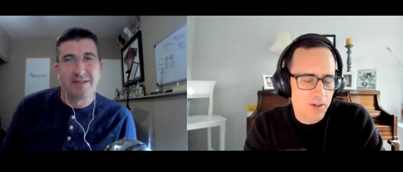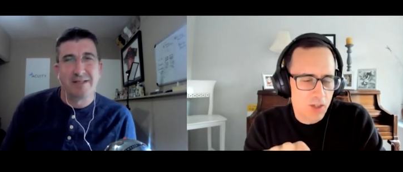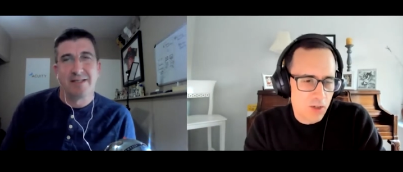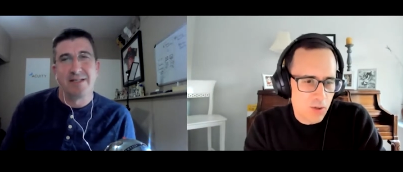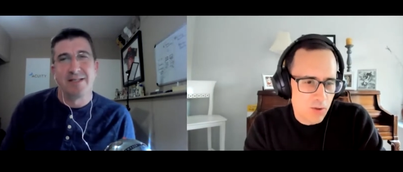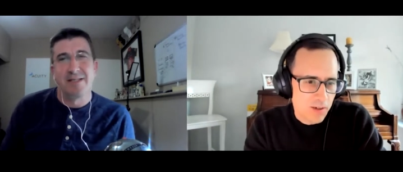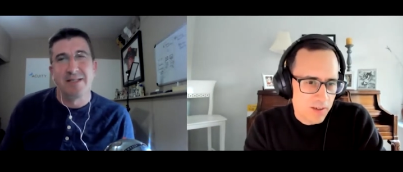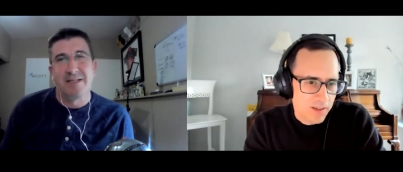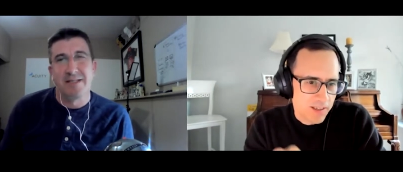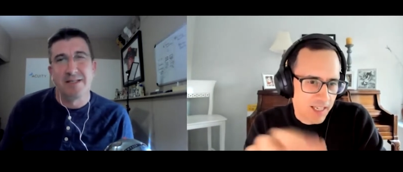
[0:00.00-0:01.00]
Speaker 1: to
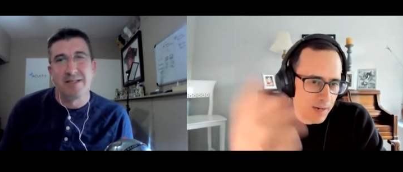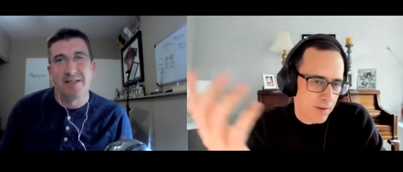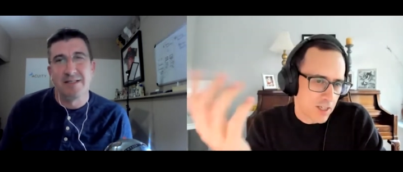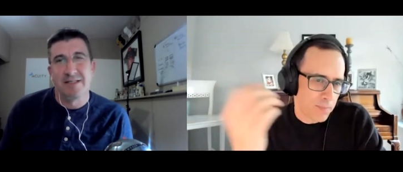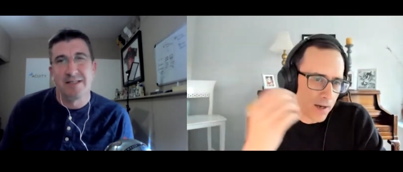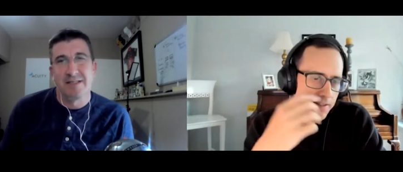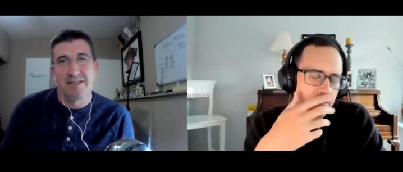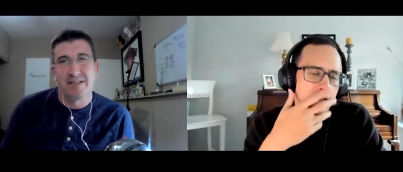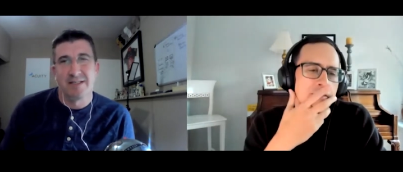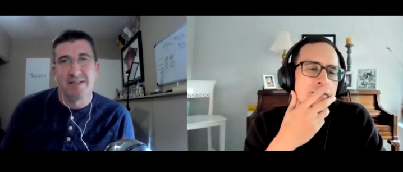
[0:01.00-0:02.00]
you, can I be the
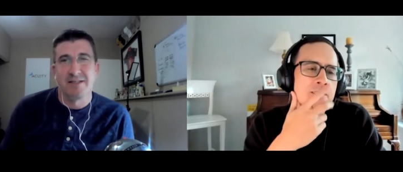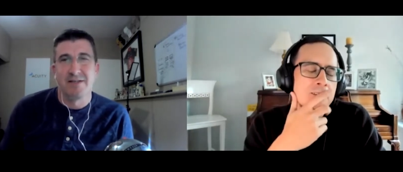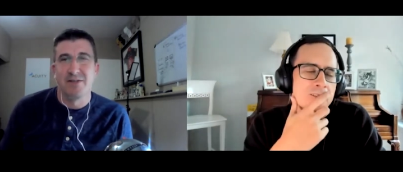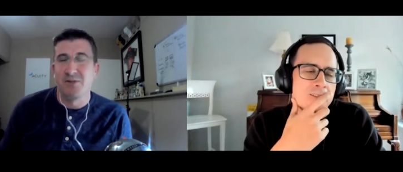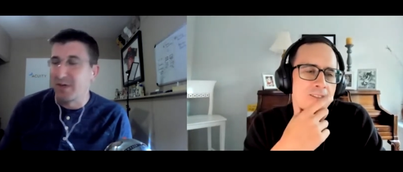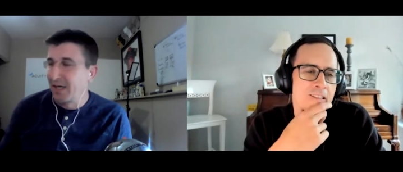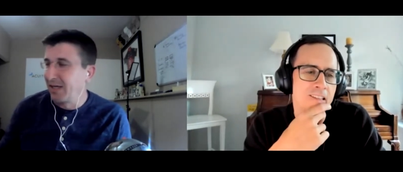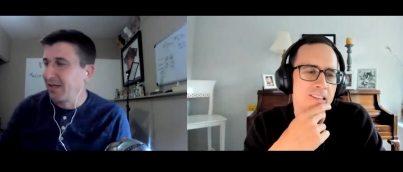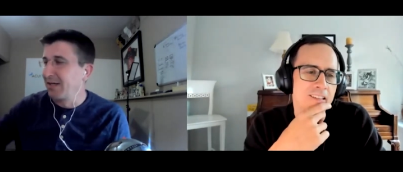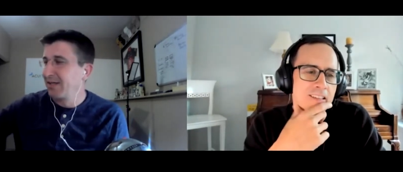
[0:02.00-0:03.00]
sponsor? You
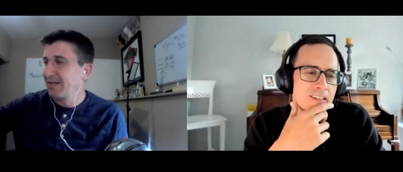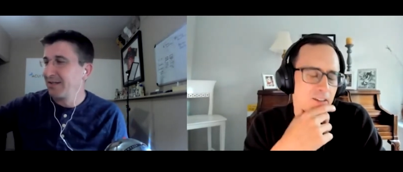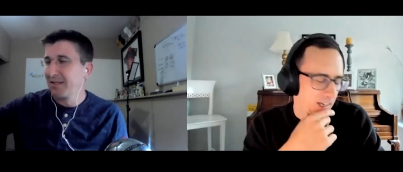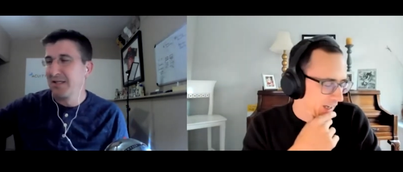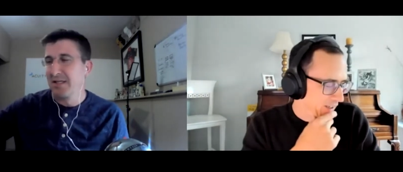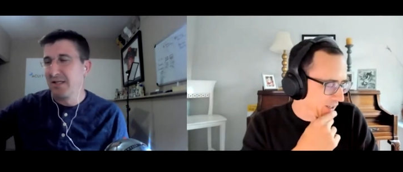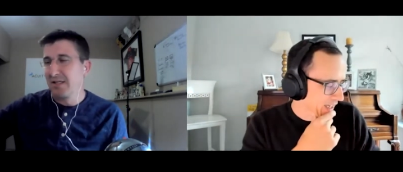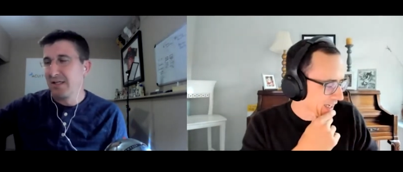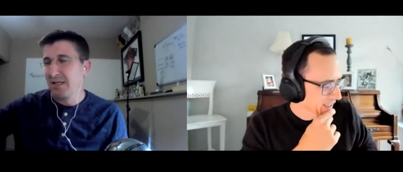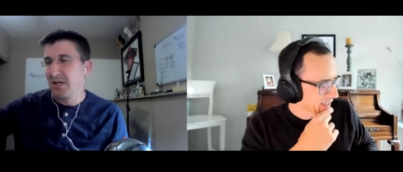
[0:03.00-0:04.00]
can. Okay, I'll do
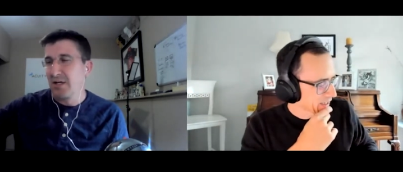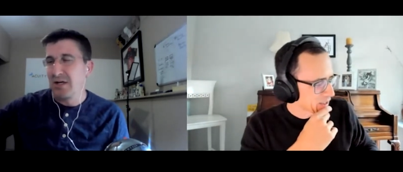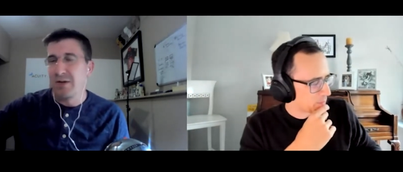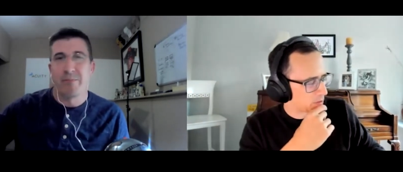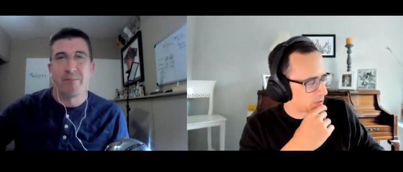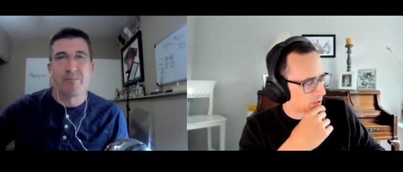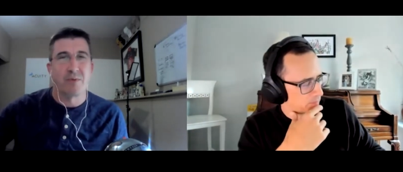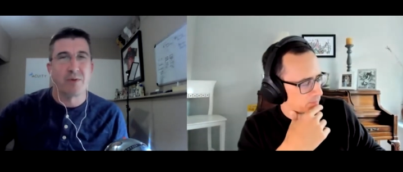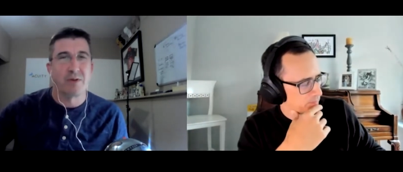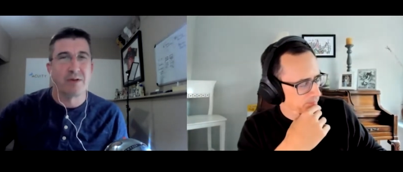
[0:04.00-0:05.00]
that. I'll send beer to
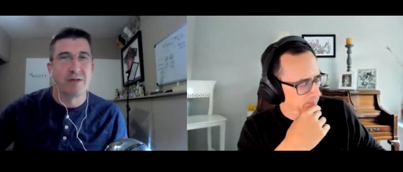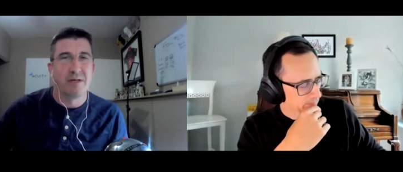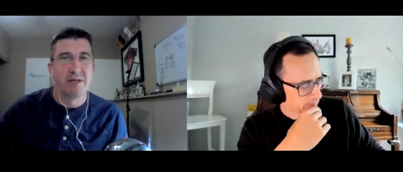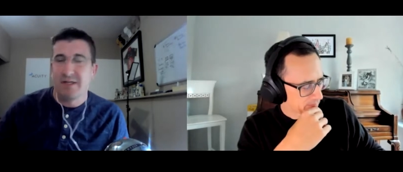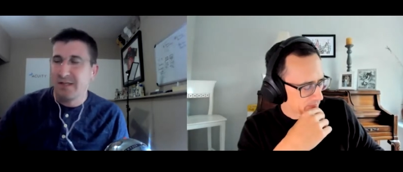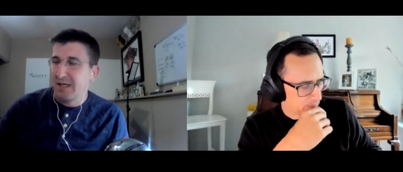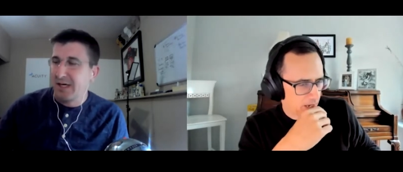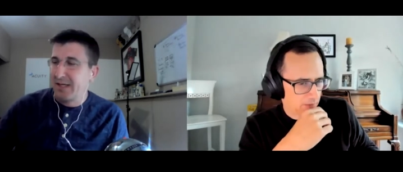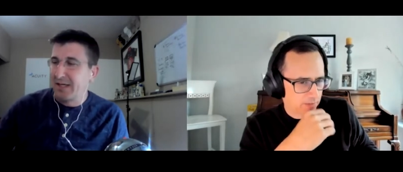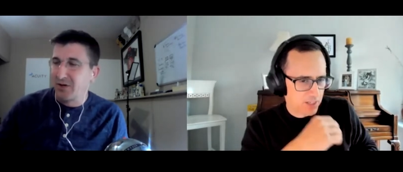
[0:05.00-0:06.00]
you.
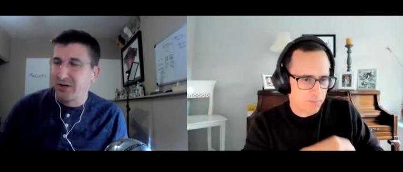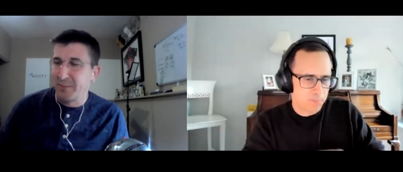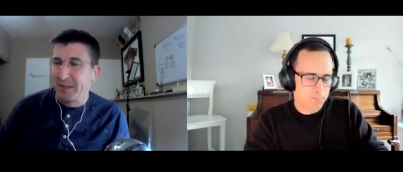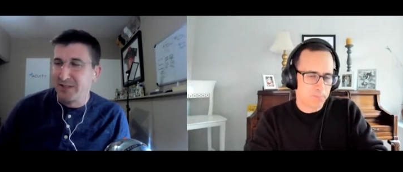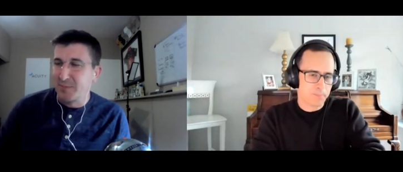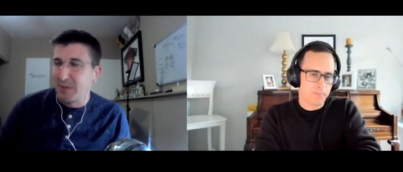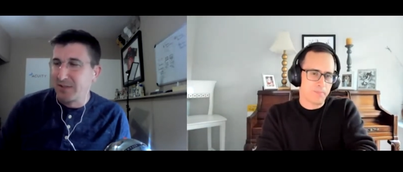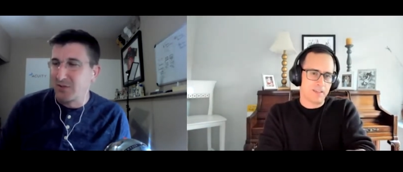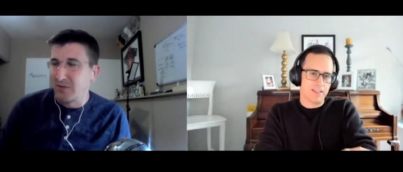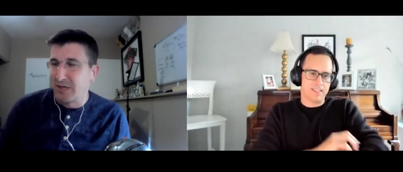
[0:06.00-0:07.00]
Speaker 2: I think you're going to be the
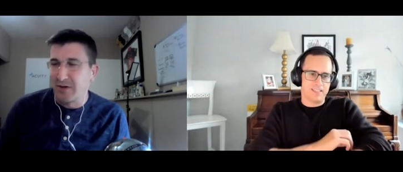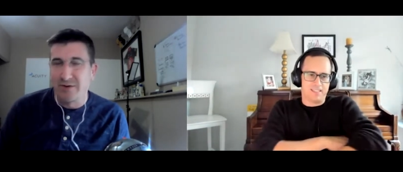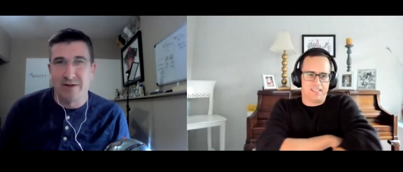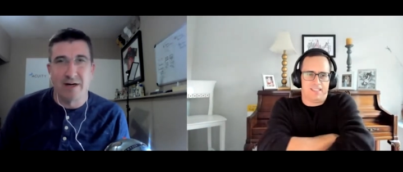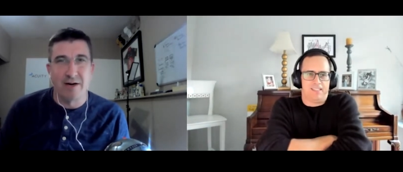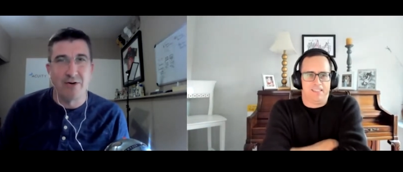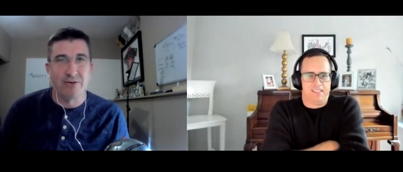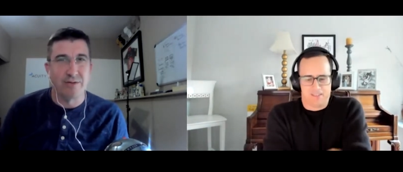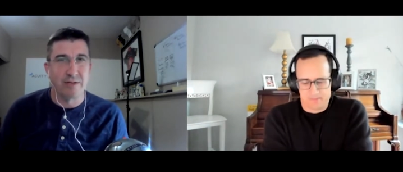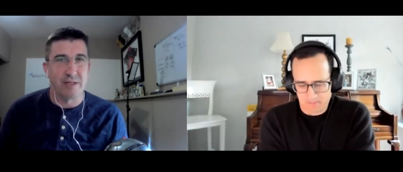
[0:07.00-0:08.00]
sponsor. I heard. I
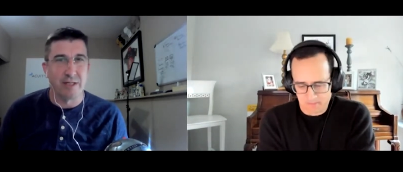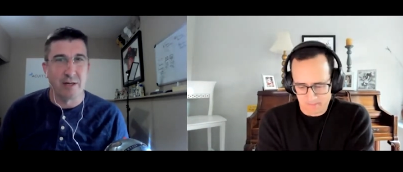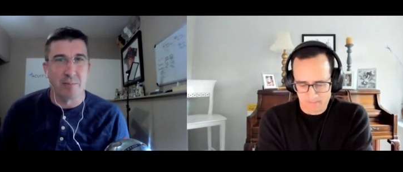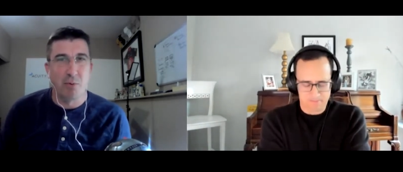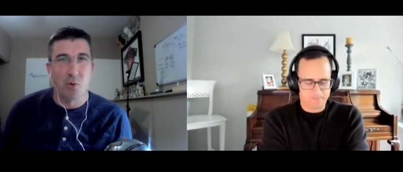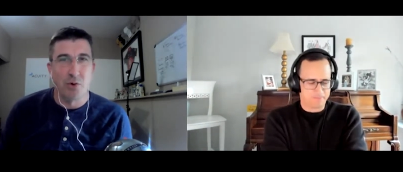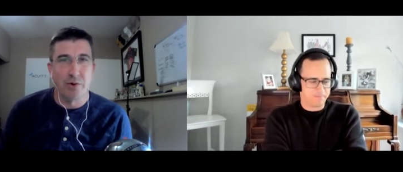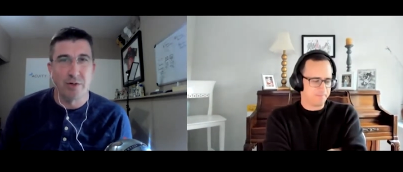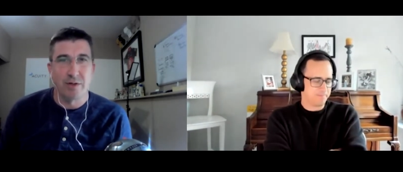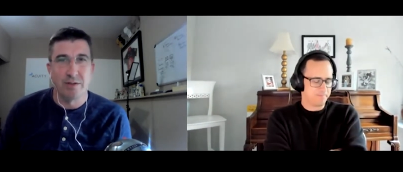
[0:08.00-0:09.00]
heard the uh,
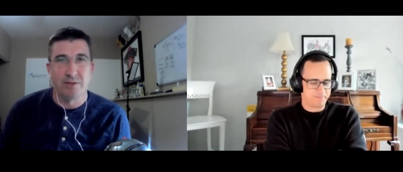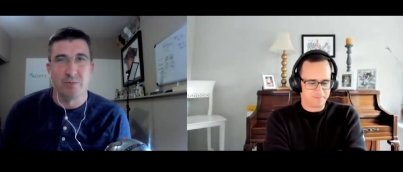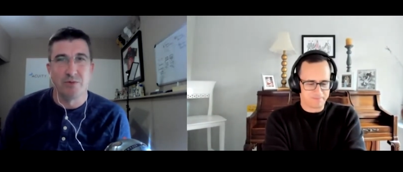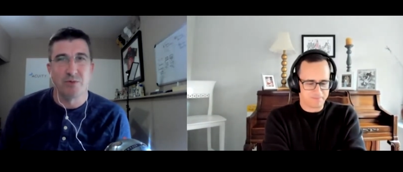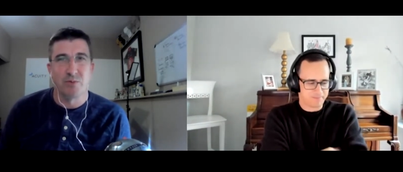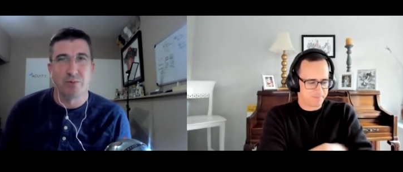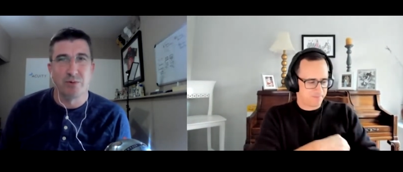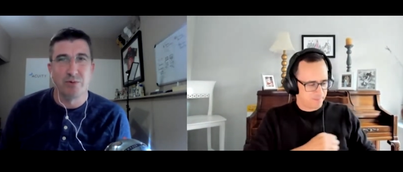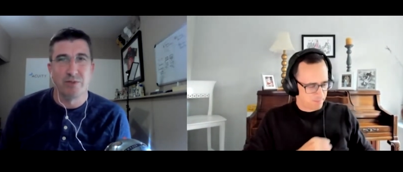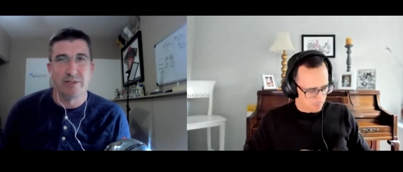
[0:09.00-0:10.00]
porter is almost
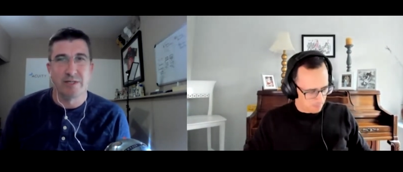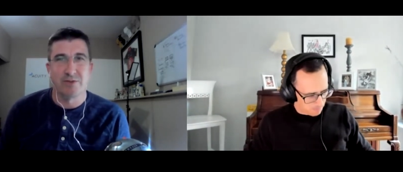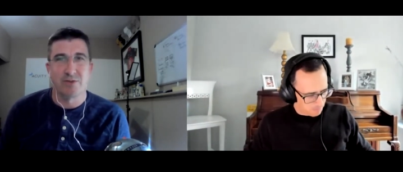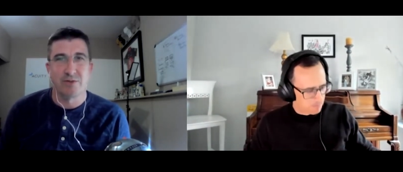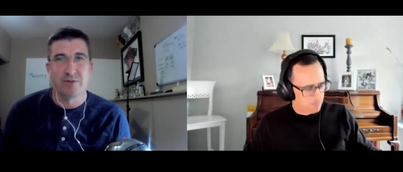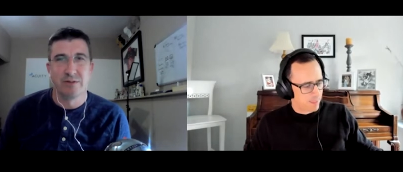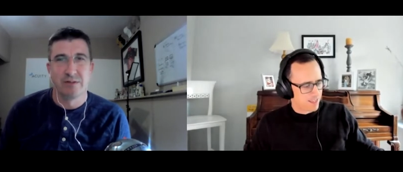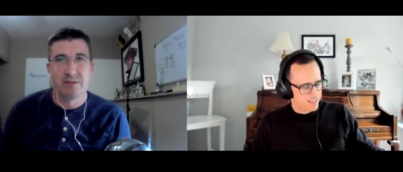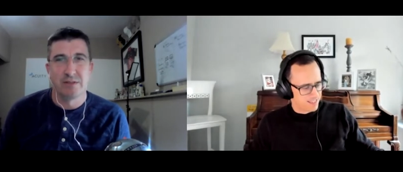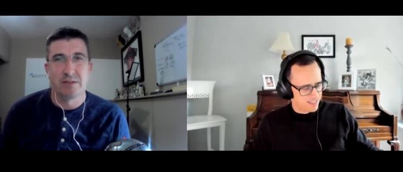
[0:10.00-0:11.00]
brewed. Is that true?
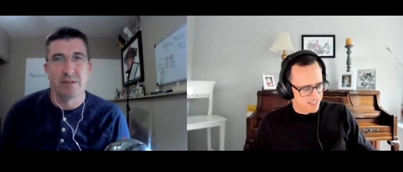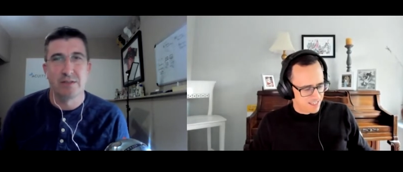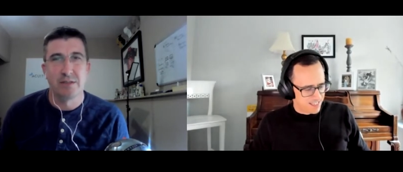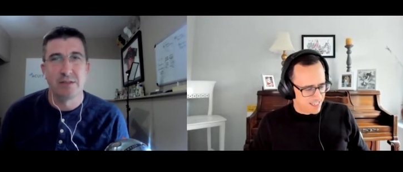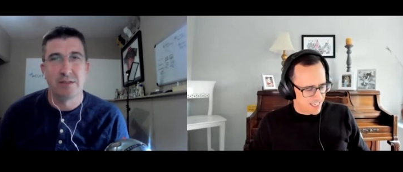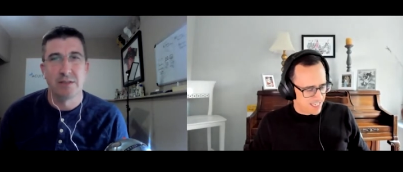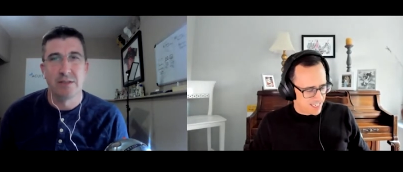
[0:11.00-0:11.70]
Speaker 1: It